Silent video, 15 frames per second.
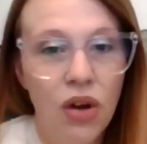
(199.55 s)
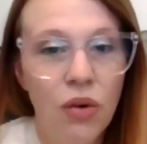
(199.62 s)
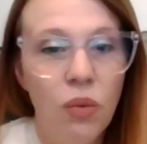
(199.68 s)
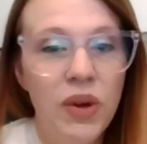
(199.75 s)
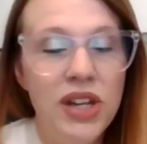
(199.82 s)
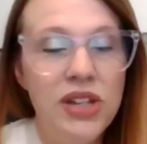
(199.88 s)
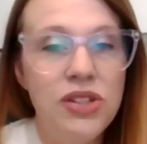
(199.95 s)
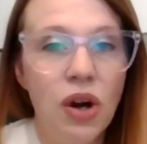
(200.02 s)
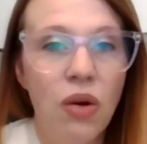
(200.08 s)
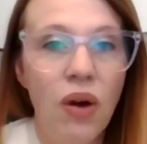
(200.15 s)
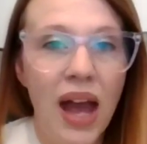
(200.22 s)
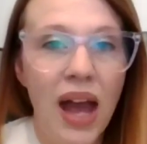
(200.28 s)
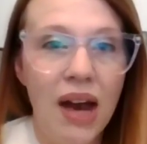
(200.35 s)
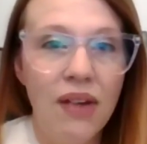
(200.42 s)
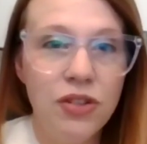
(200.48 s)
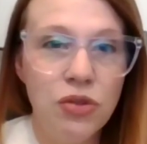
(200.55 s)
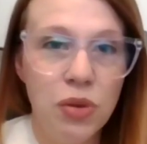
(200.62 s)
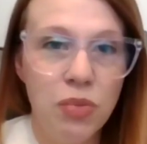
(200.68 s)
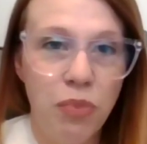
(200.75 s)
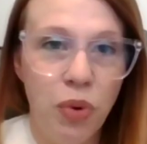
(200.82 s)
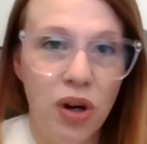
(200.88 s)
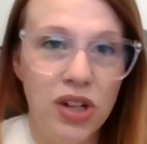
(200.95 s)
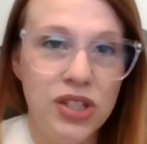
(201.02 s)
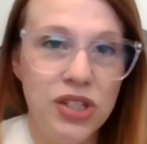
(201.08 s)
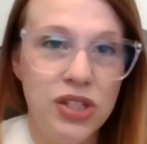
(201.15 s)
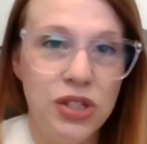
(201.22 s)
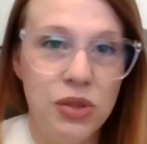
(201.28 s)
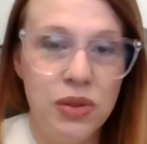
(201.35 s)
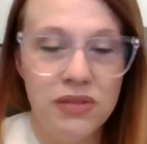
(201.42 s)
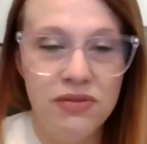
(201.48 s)
We don't have to report to
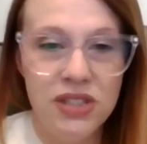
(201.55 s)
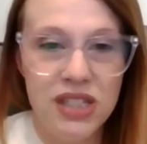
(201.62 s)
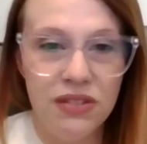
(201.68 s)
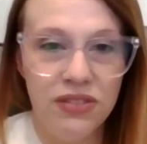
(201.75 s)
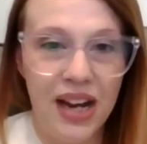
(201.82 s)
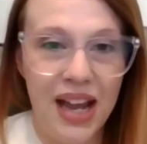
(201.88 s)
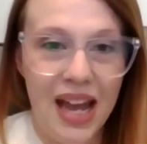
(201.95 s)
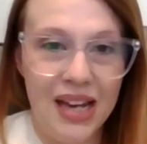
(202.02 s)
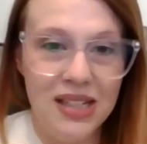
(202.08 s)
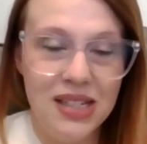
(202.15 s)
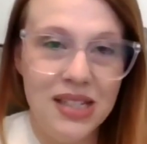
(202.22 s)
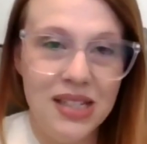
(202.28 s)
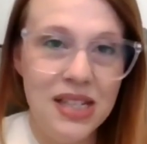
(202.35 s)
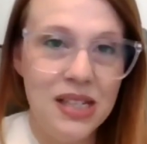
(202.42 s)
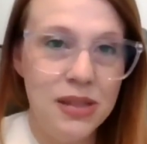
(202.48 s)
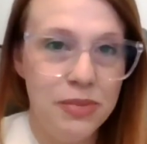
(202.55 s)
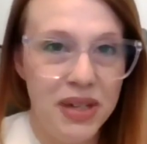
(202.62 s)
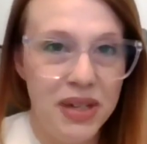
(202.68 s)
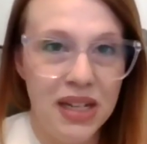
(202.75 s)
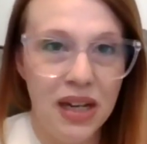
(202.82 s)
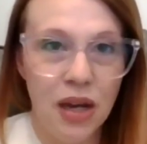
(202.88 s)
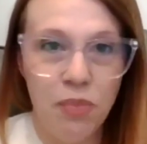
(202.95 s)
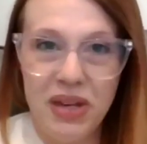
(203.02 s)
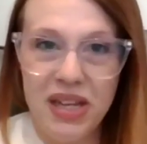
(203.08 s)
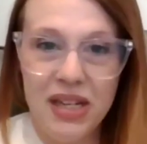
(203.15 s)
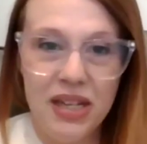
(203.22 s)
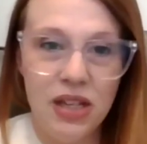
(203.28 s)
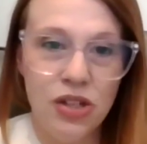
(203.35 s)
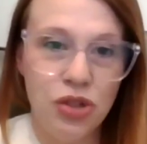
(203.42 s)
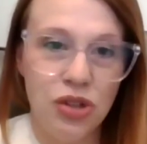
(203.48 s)
two different entities, meaning a
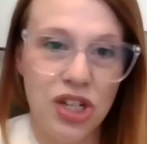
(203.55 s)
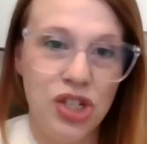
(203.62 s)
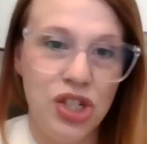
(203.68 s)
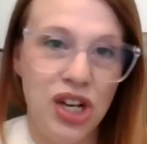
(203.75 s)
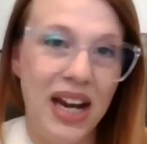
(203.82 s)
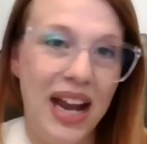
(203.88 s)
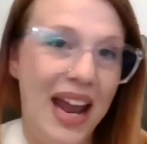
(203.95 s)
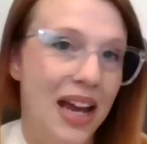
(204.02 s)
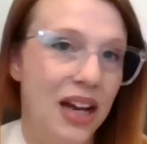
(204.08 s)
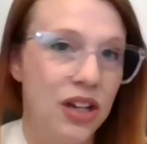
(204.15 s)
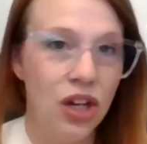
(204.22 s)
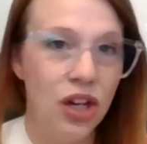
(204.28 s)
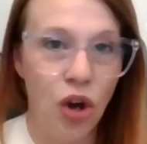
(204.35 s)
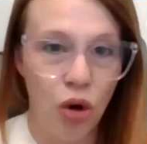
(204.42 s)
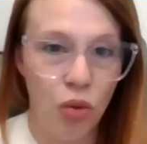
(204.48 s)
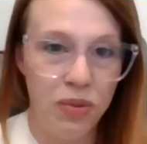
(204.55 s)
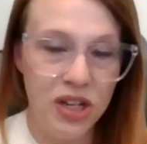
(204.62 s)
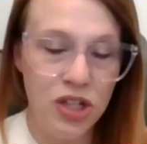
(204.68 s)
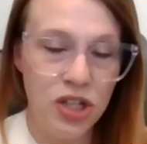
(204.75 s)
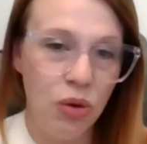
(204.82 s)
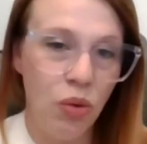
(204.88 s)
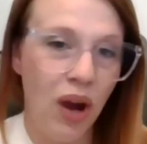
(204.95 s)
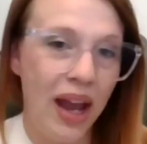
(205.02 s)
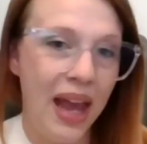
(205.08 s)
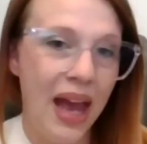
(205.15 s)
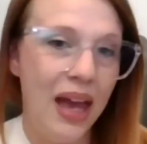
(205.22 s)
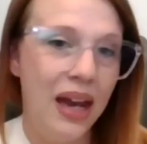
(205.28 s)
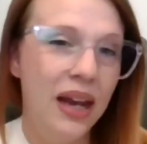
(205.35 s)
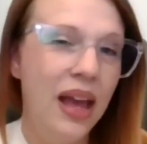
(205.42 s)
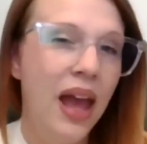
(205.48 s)
pediatrician and an
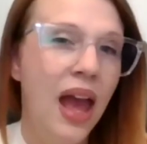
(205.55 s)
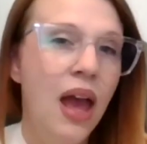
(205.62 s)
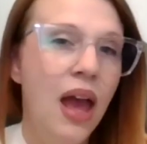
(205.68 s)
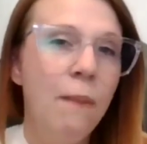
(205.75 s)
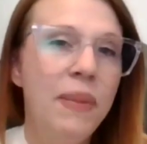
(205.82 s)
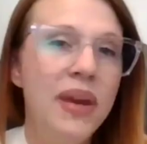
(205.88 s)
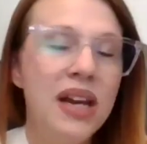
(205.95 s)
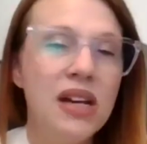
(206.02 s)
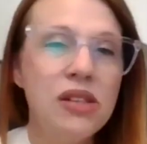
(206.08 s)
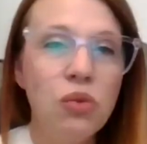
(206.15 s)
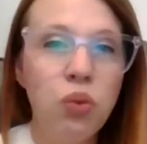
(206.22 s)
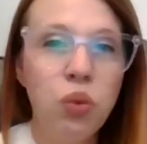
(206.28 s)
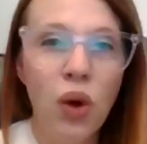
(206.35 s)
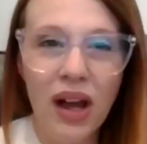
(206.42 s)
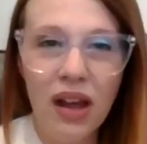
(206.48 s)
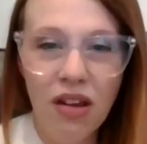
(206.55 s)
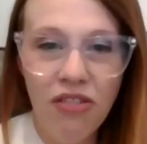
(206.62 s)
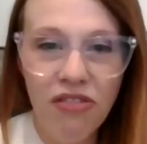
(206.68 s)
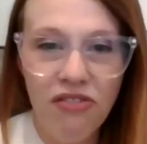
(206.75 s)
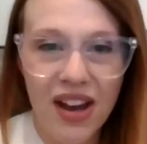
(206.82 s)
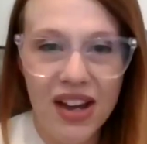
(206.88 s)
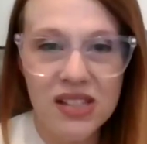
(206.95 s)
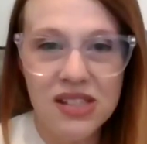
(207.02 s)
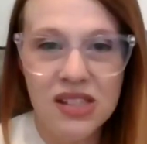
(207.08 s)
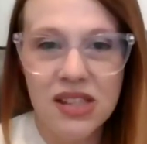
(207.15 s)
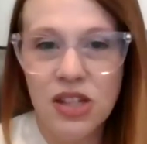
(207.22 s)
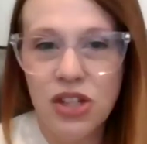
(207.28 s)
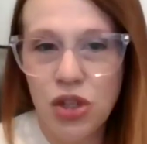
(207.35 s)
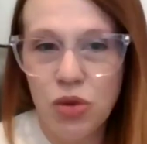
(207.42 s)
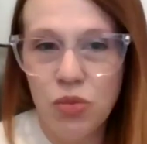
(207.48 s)
OBGYN, because what affects
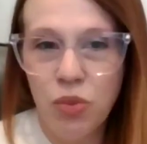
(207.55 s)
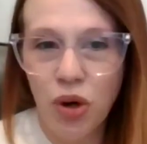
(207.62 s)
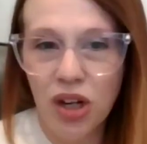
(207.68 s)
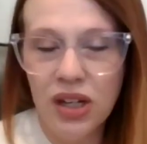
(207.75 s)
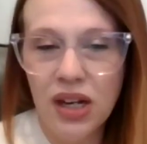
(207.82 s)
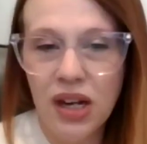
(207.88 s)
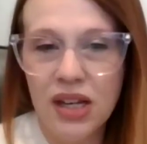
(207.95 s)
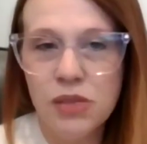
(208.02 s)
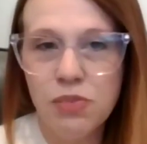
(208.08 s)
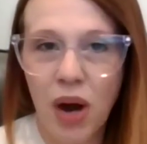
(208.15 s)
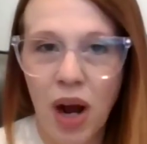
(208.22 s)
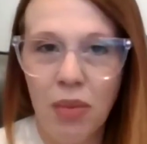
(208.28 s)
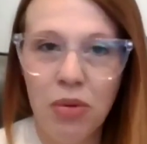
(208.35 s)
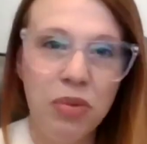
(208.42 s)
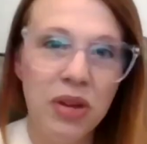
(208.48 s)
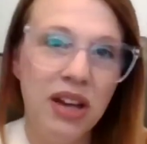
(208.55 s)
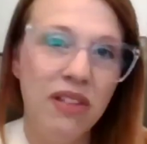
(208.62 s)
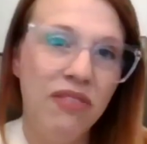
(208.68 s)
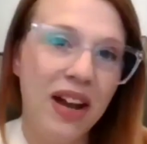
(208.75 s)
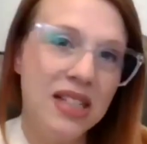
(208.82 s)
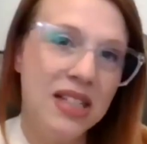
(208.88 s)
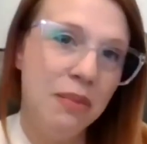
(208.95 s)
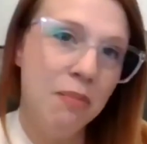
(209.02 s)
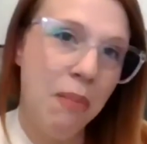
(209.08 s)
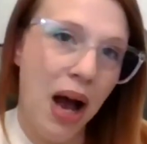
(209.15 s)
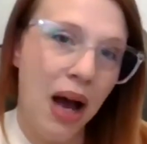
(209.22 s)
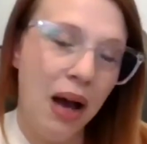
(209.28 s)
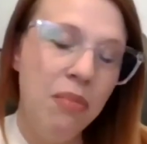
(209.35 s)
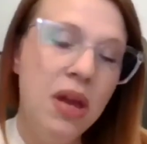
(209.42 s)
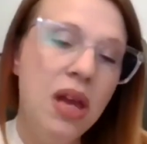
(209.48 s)
the newborn is probably affecting
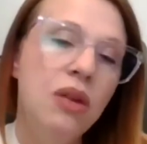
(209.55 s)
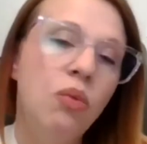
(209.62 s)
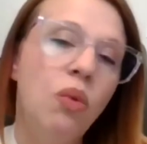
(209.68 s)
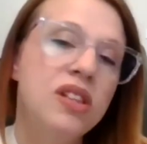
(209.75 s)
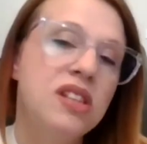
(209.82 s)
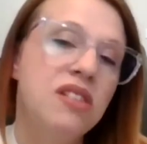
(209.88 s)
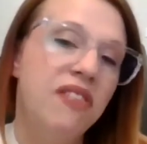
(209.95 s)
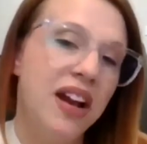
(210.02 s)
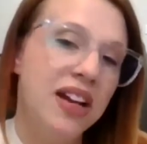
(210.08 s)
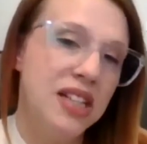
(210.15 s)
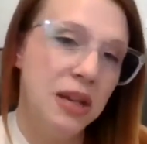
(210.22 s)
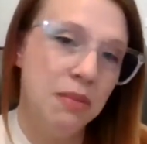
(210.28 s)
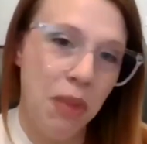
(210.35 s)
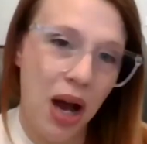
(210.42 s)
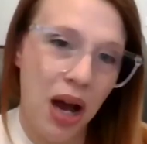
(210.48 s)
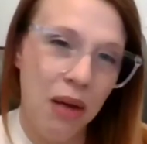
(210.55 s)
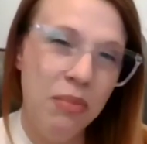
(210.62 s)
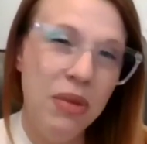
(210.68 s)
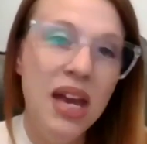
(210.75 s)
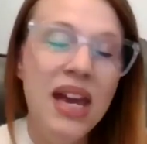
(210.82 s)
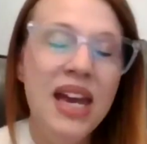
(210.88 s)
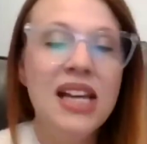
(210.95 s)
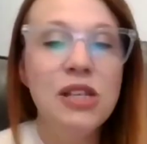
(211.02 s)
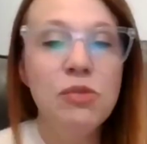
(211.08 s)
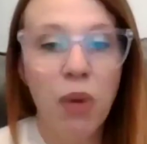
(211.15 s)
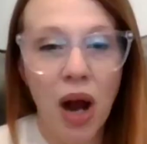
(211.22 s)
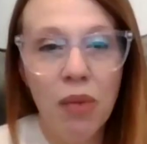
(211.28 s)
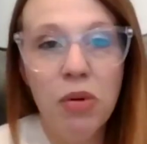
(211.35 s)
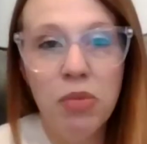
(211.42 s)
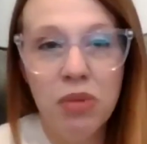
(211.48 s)
mom, and what's affecting mom is
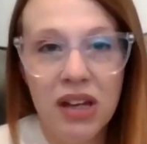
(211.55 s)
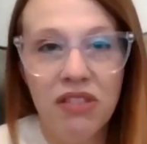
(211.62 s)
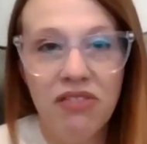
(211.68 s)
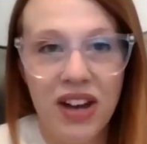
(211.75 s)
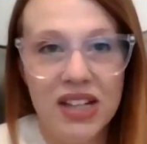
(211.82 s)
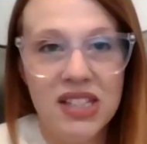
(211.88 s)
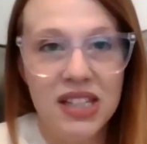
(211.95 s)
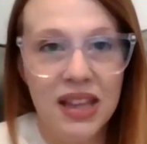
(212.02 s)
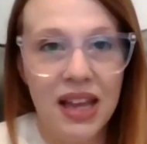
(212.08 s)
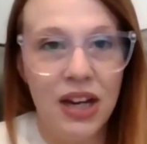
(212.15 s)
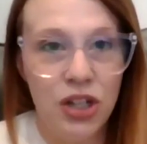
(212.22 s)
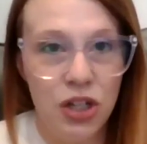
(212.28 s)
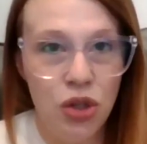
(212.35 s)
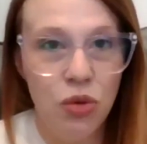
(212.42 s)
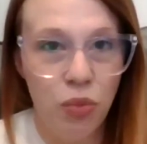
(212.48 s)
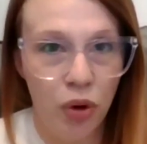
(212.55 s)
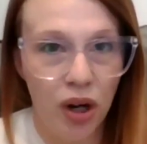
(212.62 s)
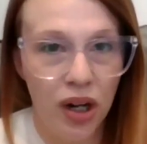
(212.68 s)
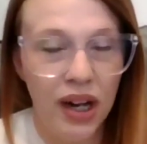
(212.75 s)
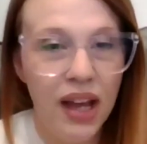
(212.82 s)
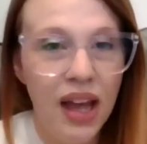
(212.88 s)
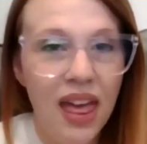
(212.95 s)
probably affecting that newborn.